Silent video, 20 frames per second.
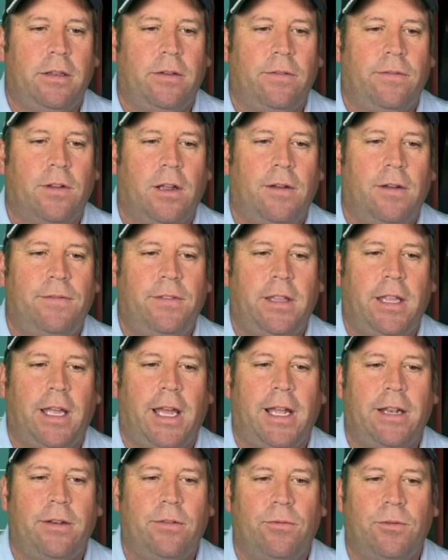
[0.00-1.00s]
of
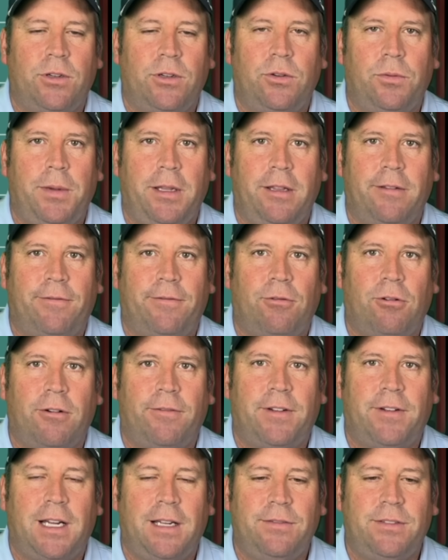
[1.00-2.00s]
that, which would be the four,
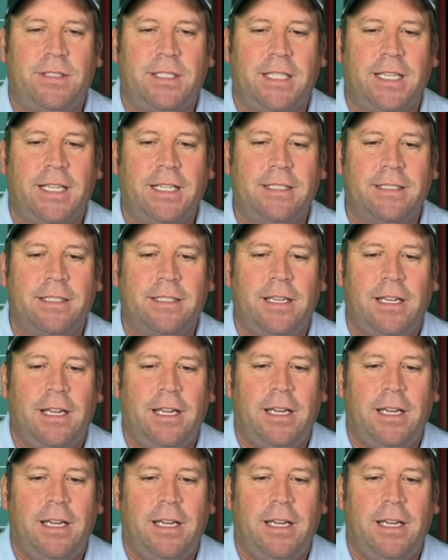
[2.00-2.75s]
five, six.